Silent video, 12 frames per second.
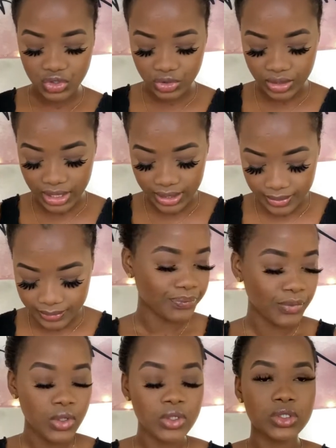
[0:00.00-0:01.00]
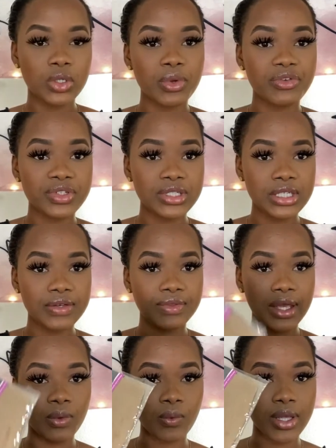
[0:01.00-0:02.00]
today. So we received
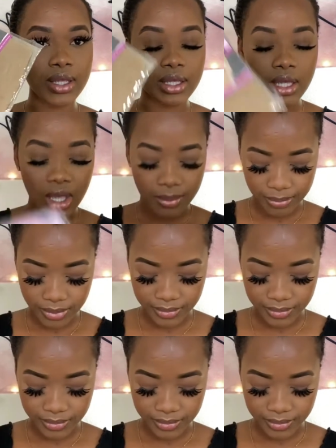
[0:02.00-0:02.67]
a wig cap